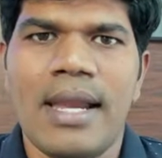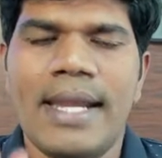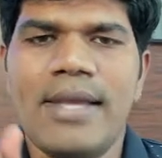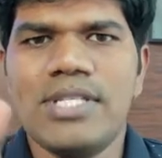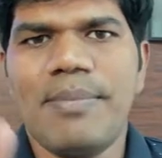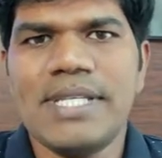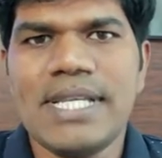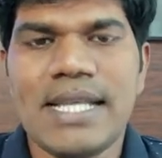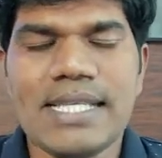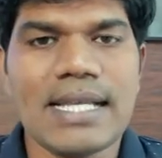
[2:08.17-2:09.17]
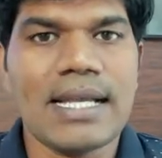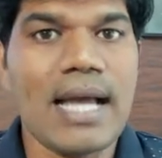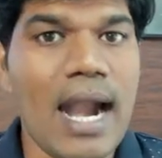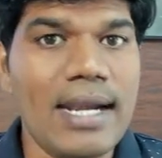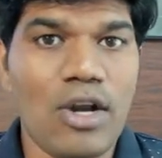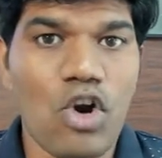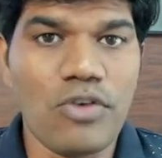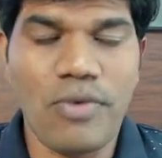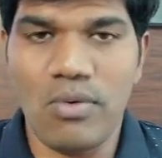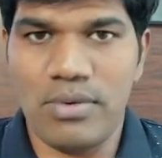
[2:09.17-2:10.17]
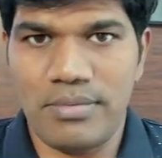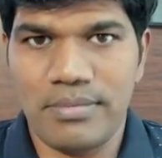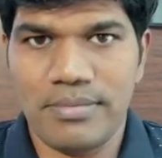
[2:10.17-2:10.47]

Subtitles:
it gives a message as card not found.